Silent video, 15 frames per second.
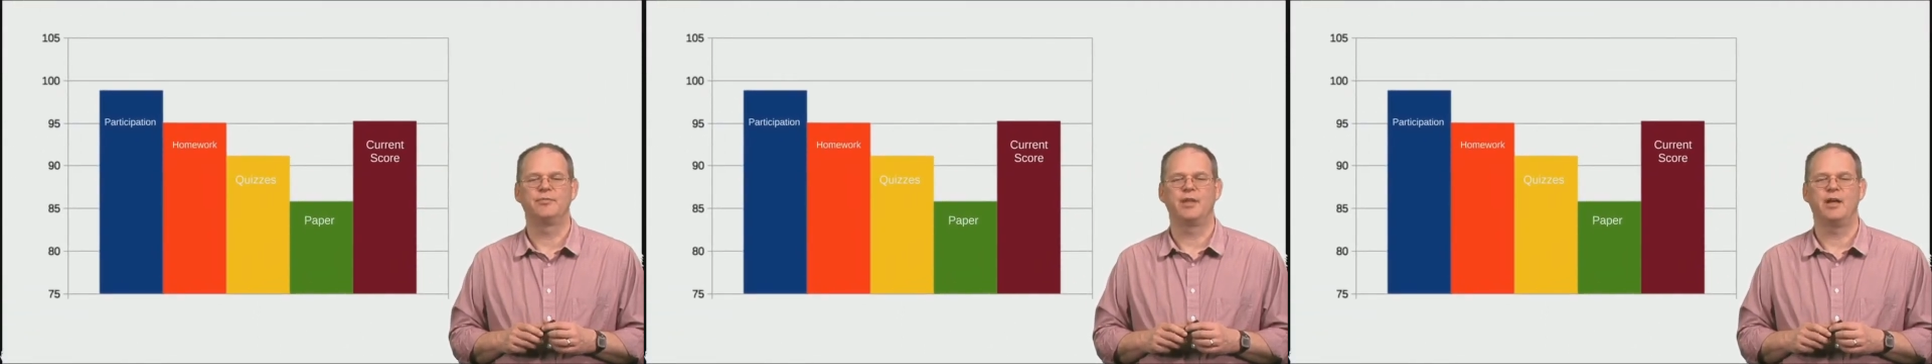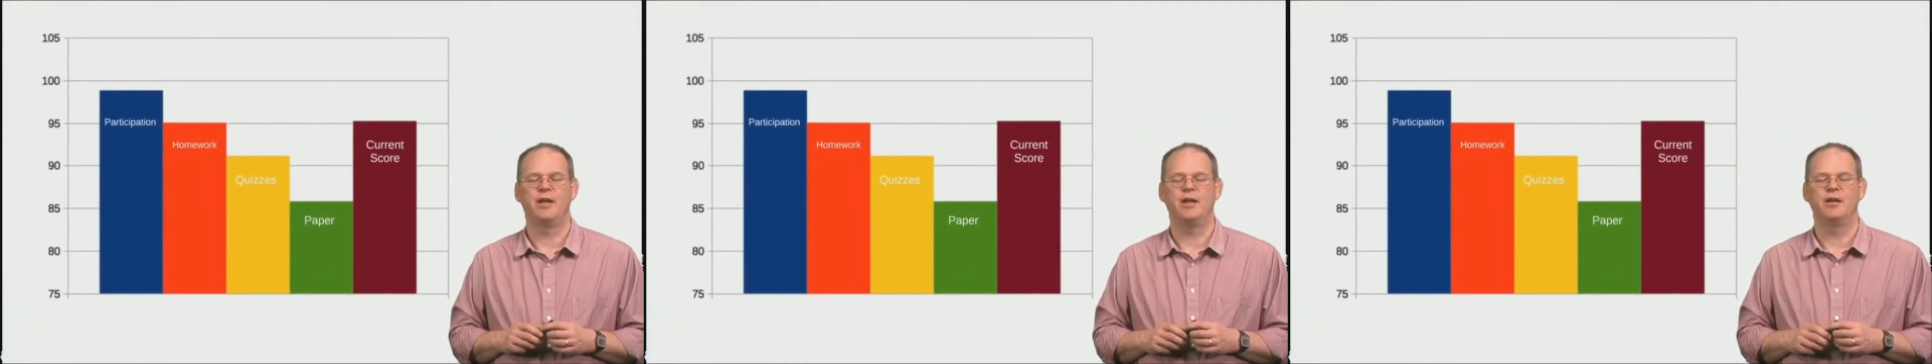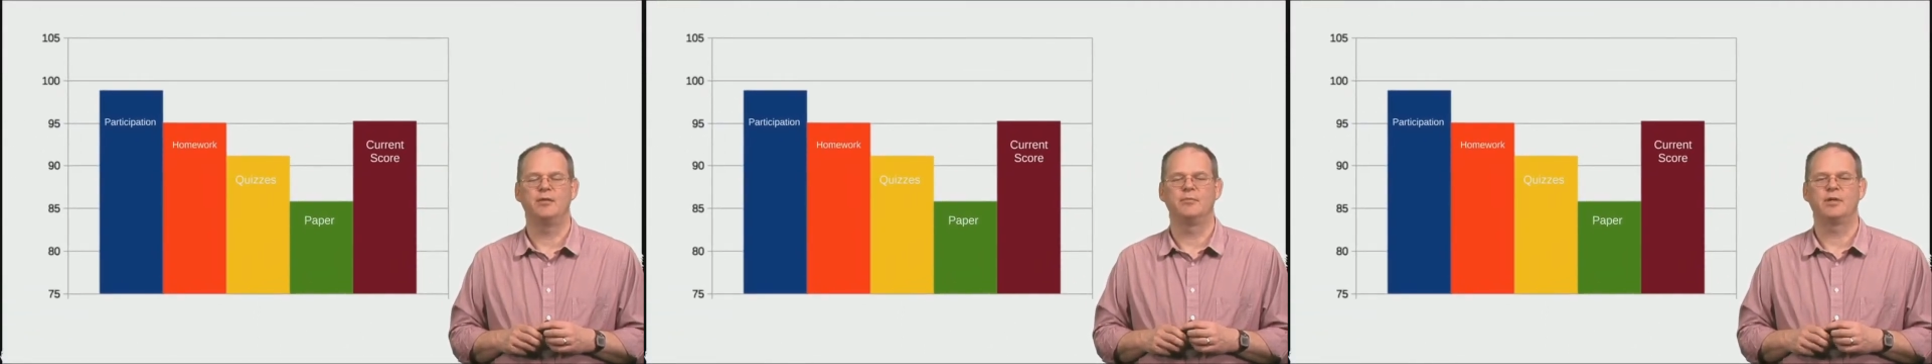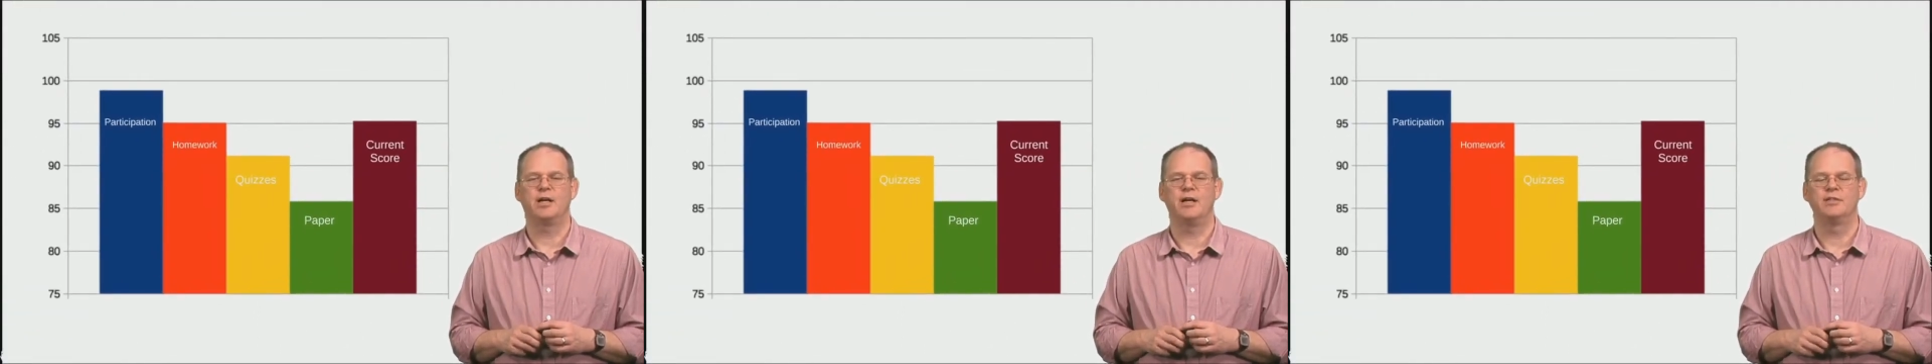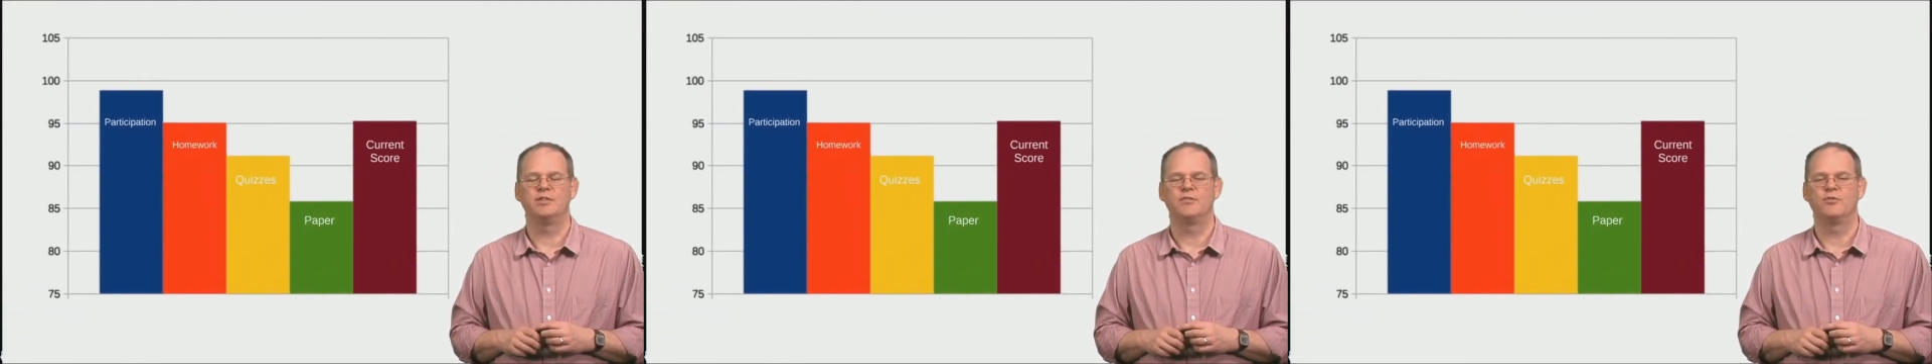
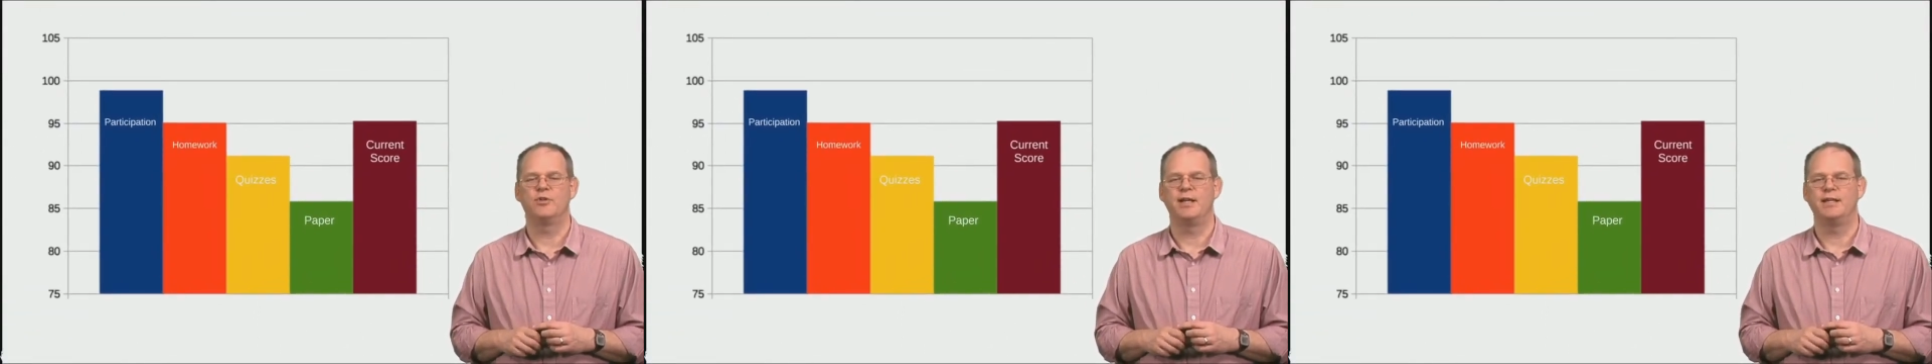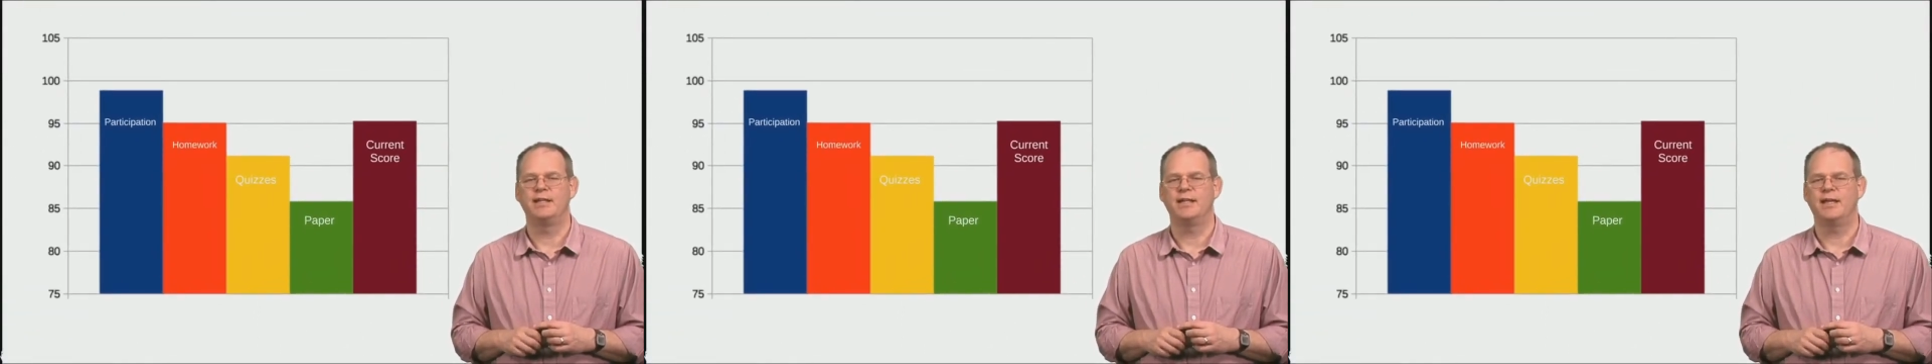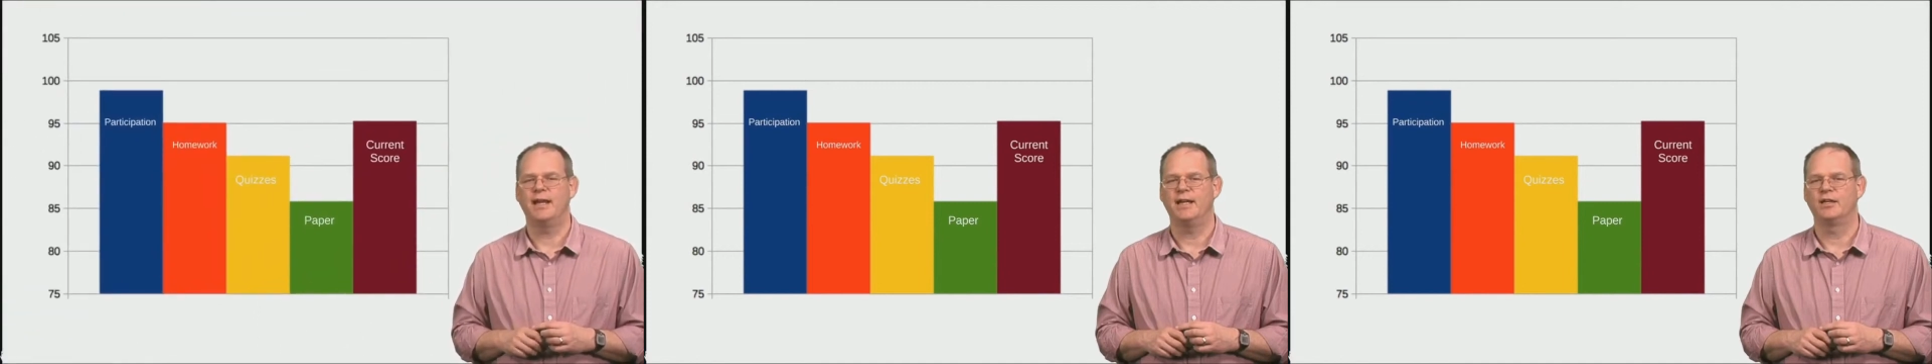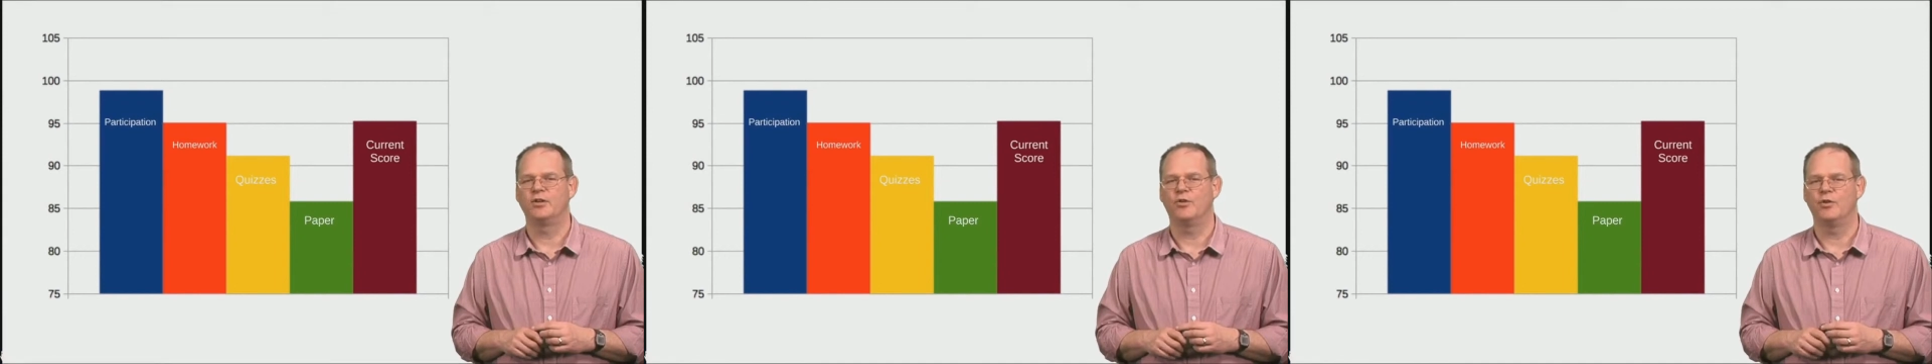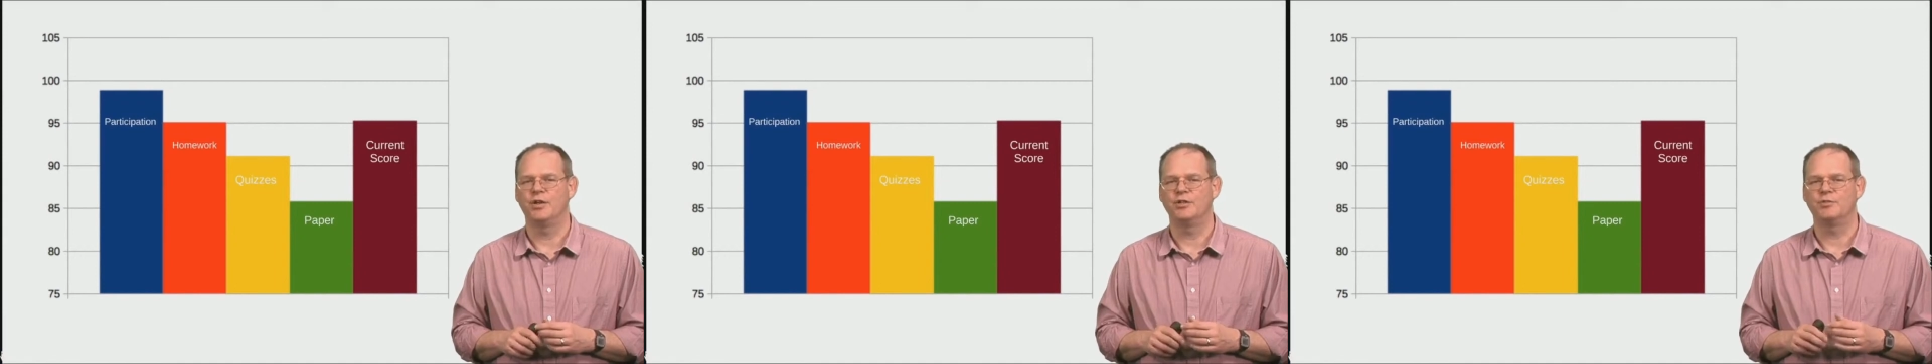kinds of grading
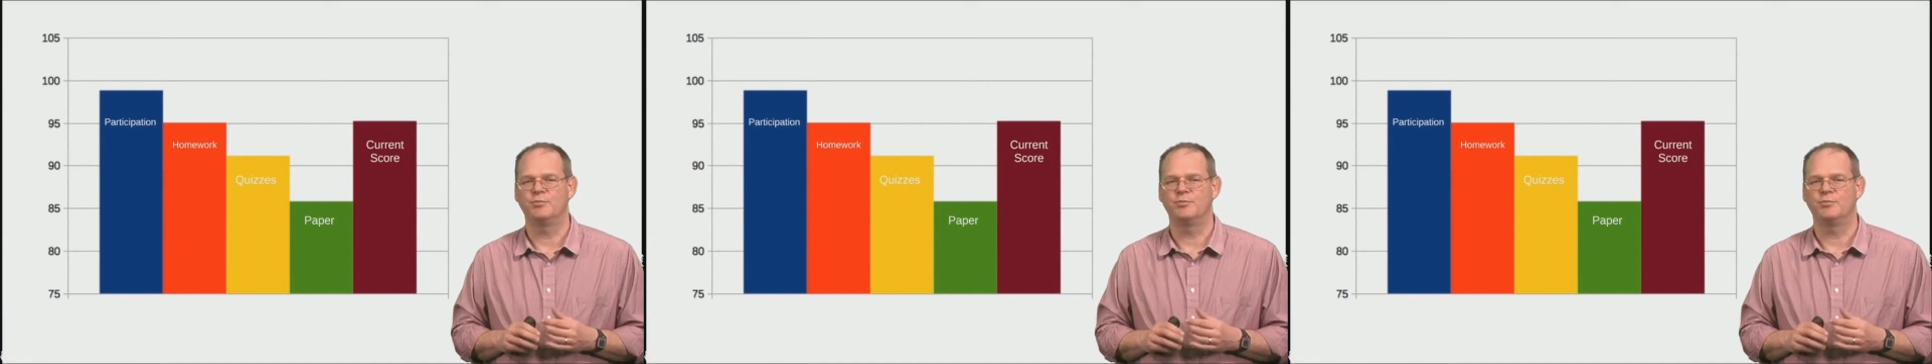categories: